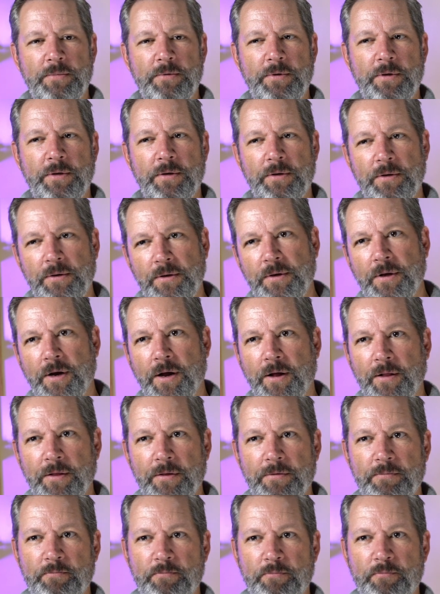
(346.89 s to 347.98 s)
you
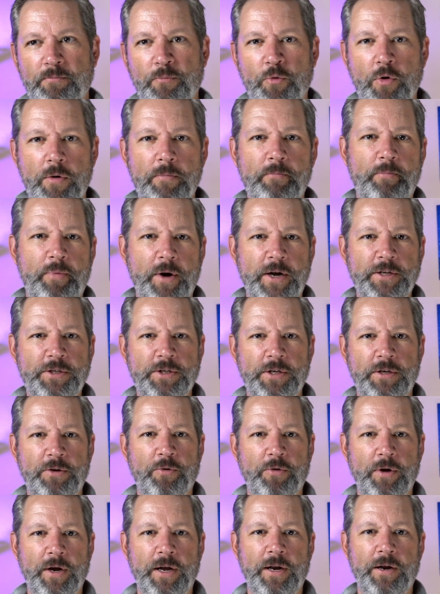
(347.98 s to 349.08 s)
know, more budget
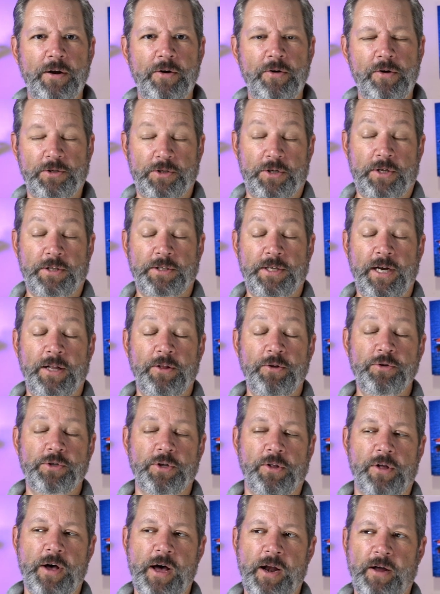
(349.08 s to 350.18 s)
oriented hooks because I lose
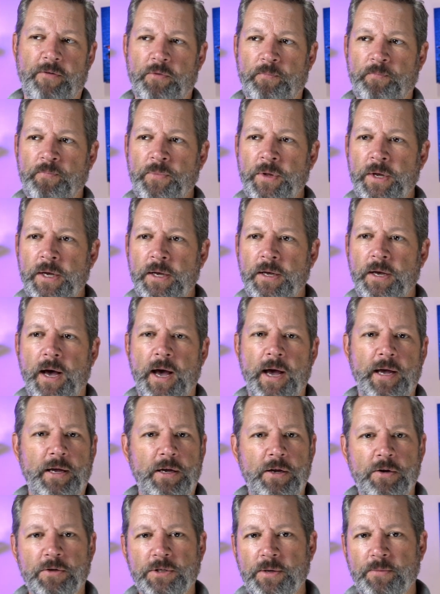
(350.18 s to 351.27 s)
a lot of them.
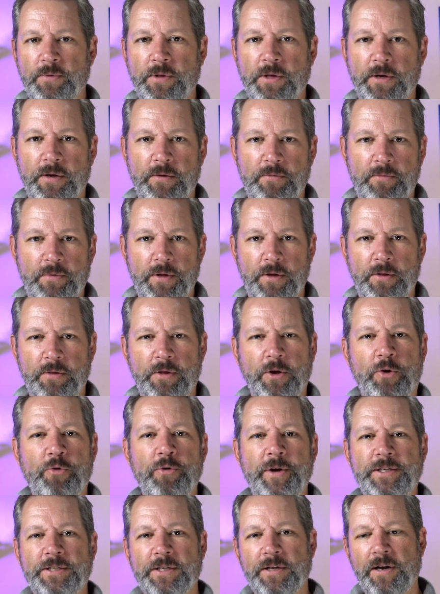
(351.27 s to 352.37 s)
You know, some of the
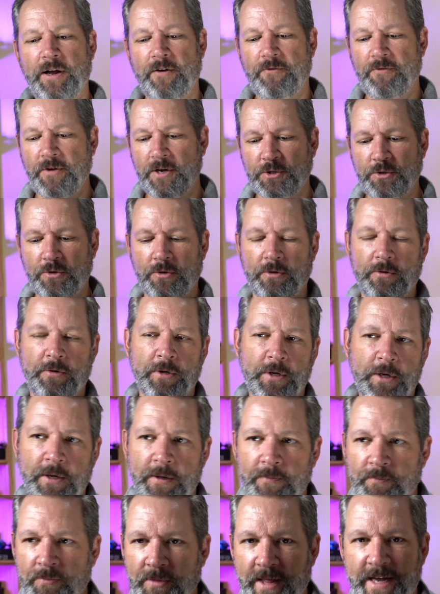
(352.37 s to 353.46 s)
creeks that I fish are
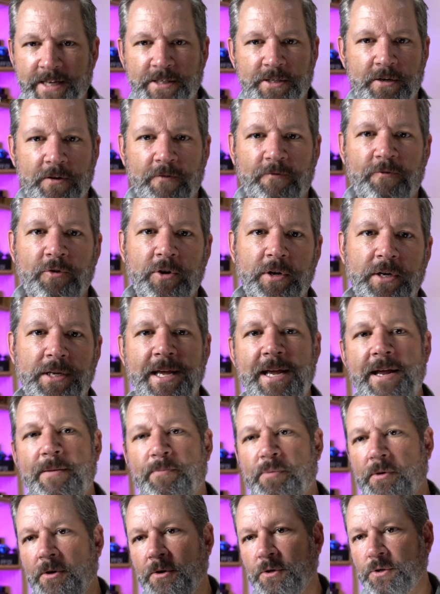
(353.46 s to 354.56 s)
less than a foot
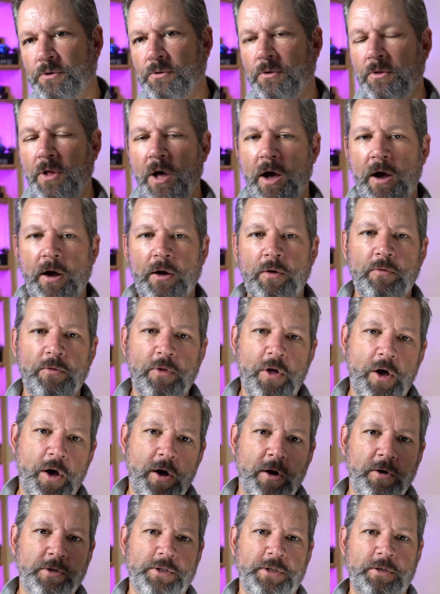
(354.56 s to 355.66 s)
deep, and there's
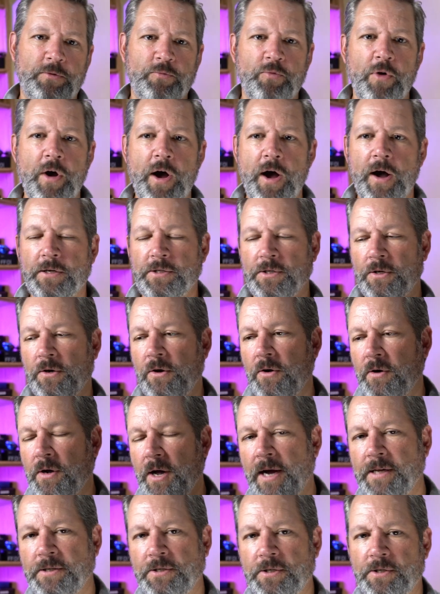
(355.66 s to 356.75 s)
logs and rocks and all
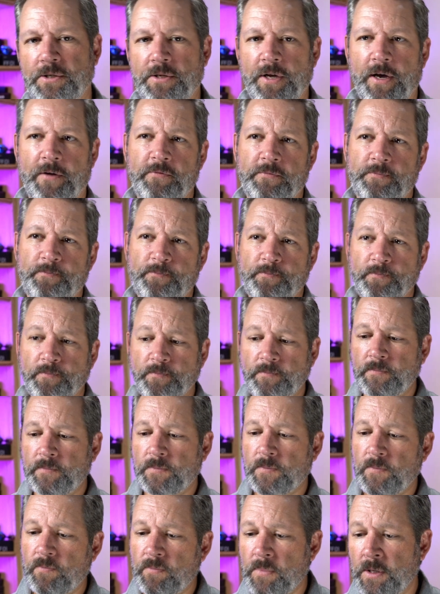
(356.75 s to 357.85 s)
kinds of stuff.
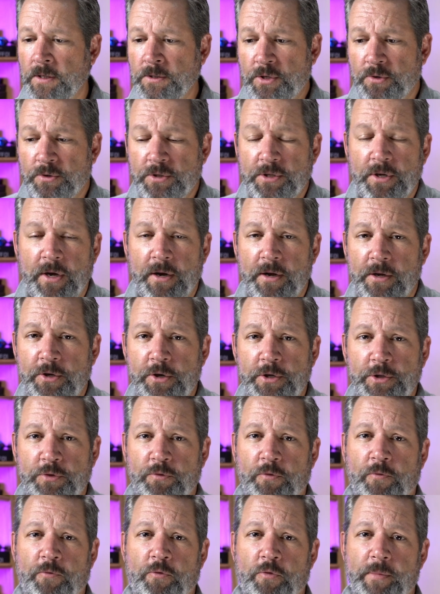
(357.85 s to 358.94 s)
And so it's not
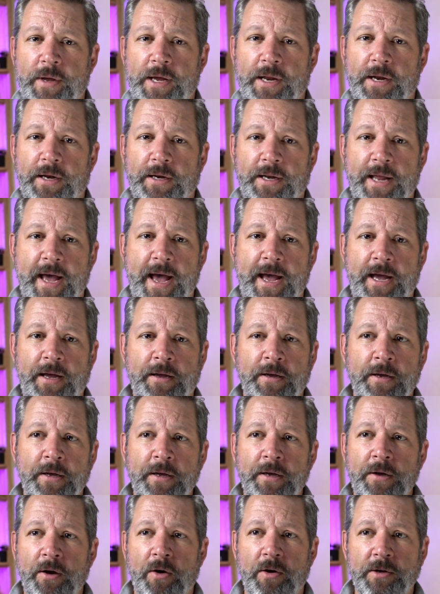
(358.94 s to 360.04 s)
unusual for me in a day
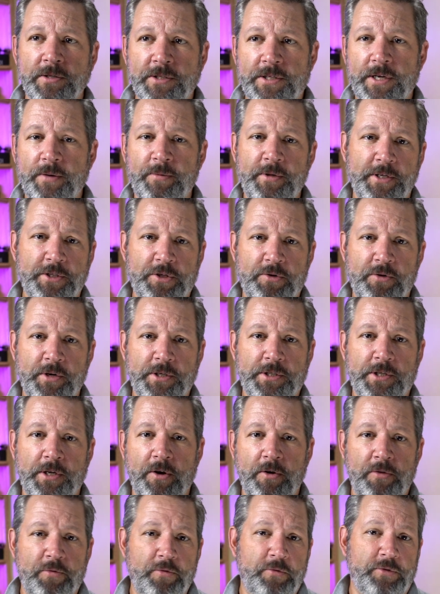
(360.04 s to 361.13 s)
on some of these creeks to
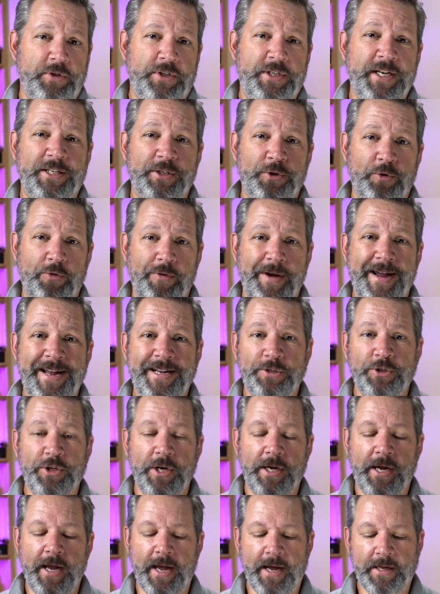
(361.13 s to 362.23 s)
go through 6 or 8
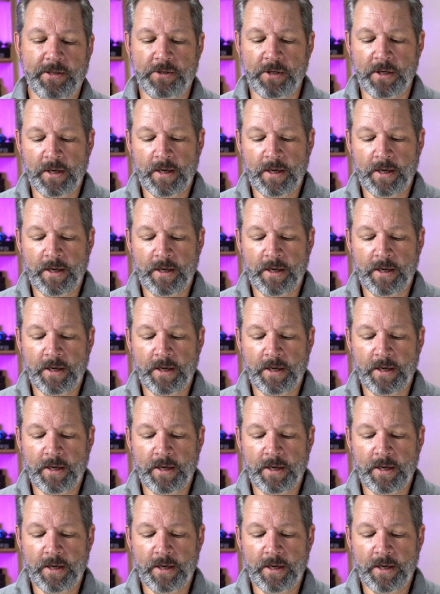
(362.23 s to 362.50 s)
jig heads.